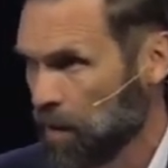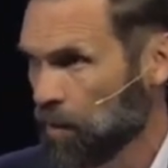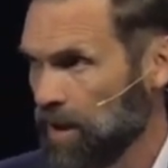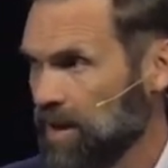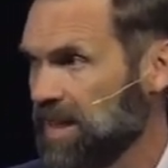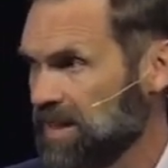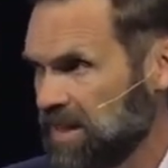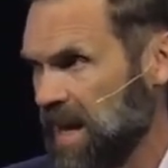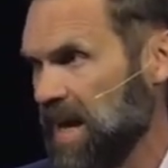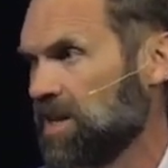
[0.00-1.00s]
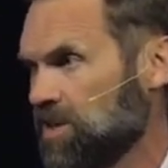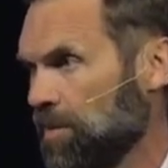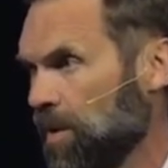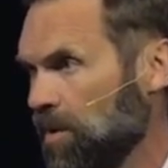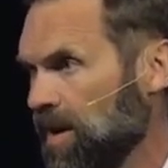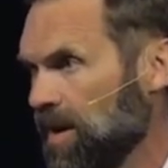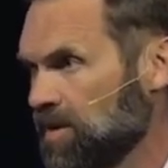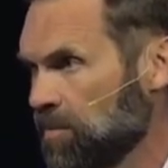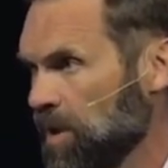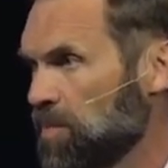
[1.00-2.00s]
really tangible,
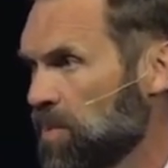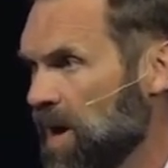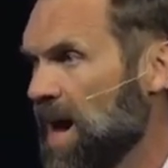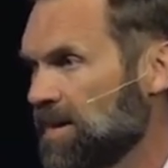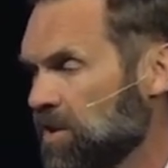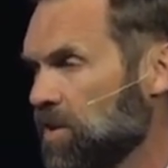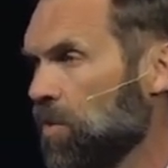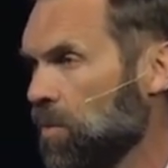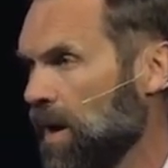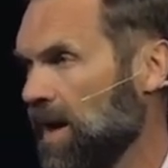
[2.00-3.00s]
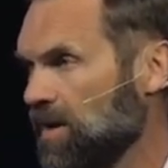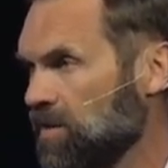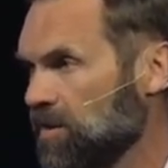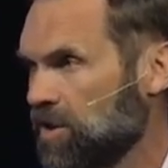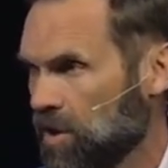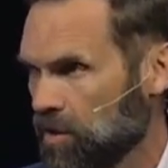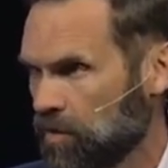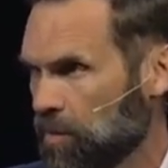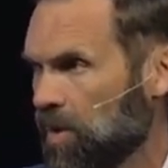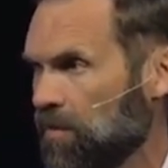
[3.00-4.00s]
some really practical ways. And Cure
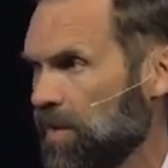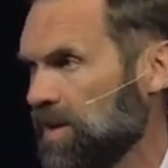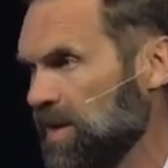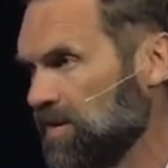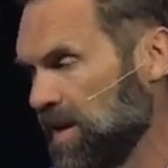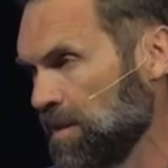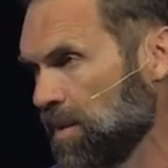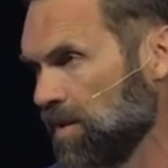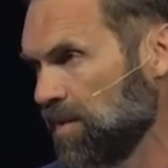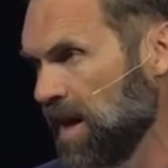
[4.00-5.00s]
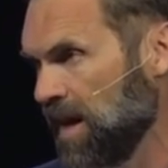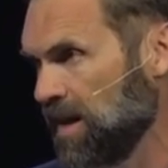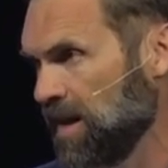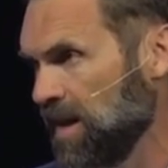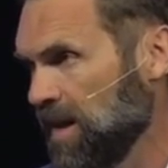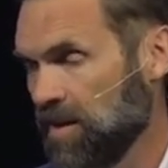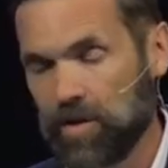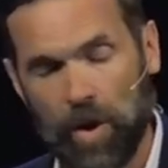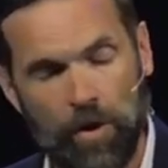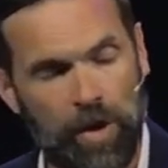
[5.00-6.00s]
is a perfect example of that.
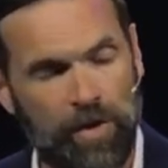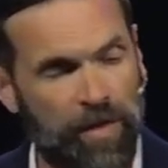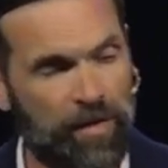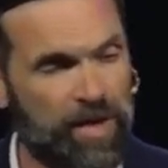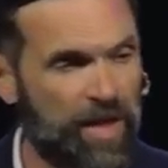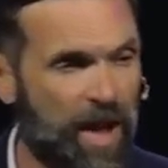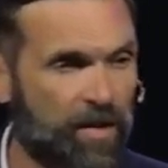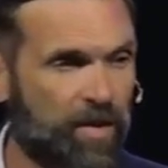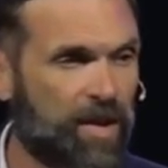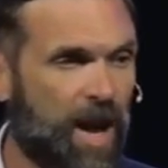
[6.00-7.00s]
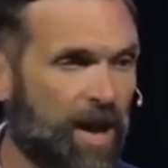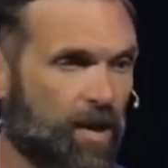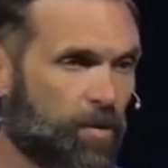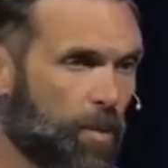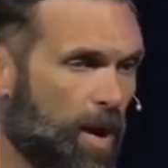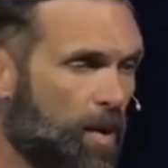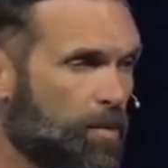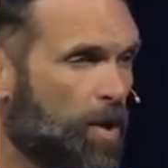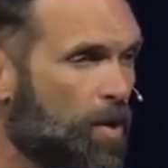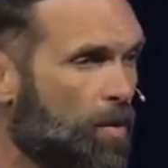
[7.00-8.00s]
This $150,000 will
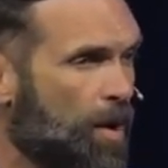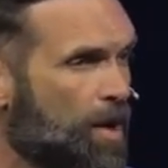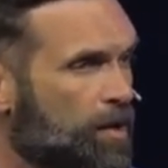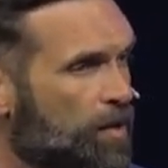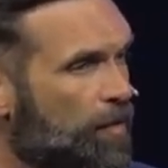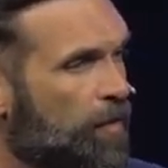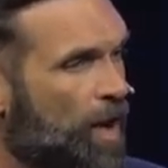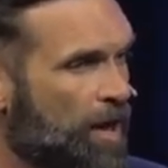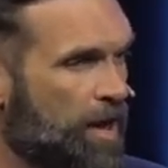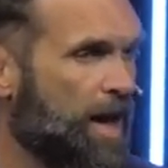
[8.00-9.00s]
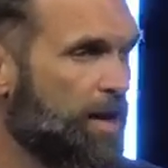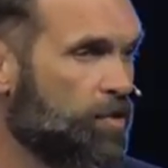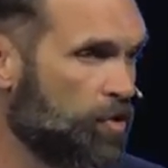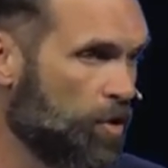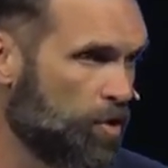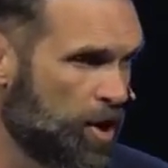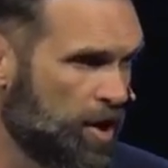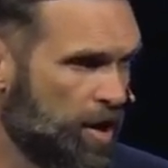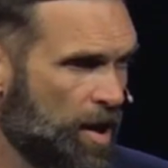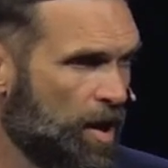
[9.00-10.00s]
help go to fund a
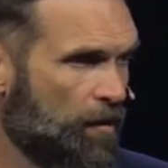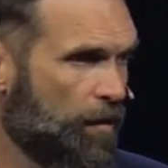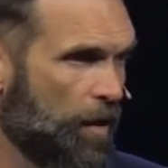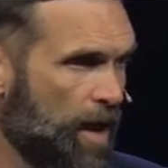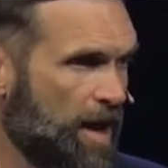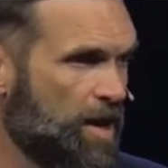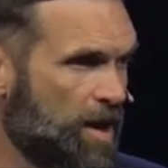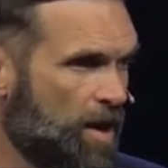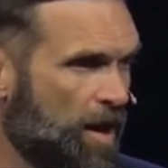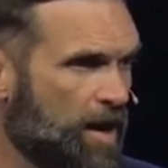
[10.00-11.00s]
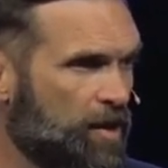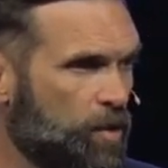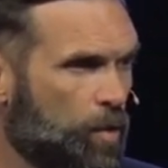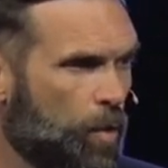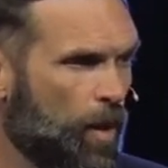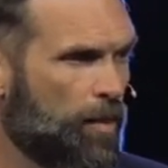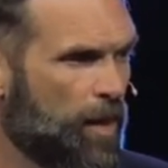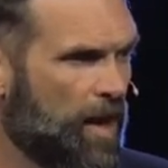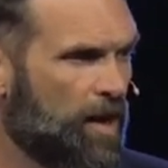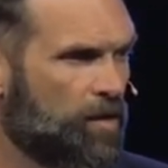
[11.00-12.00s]
surgeon for a year and to
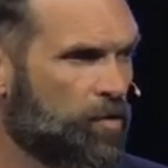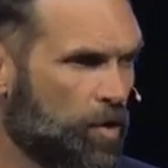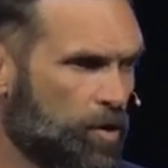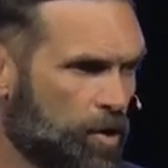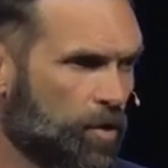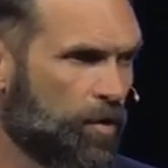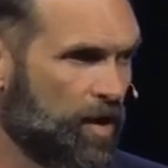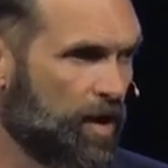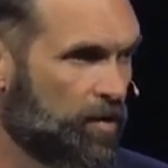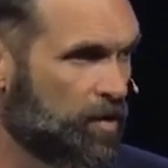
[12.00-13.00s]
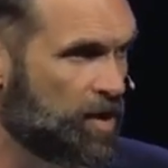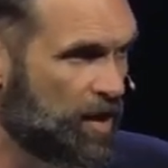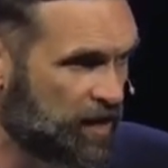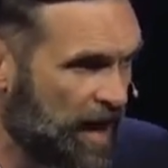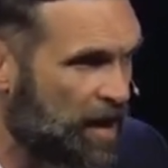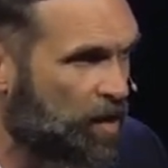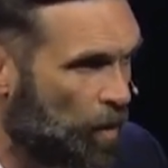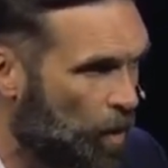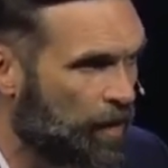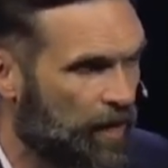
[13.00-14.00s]
equip a surgical center. So, just that
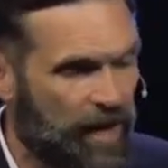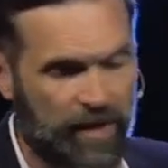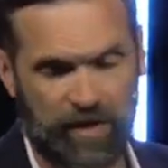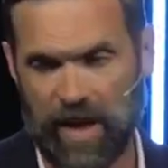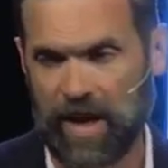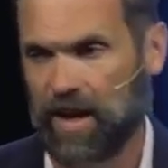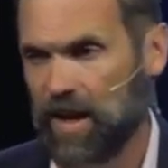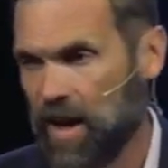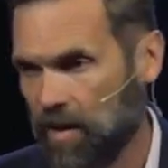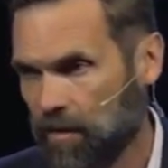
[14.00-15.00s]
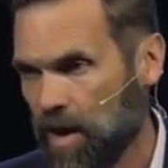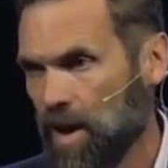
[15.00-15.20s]
goal that they stated of,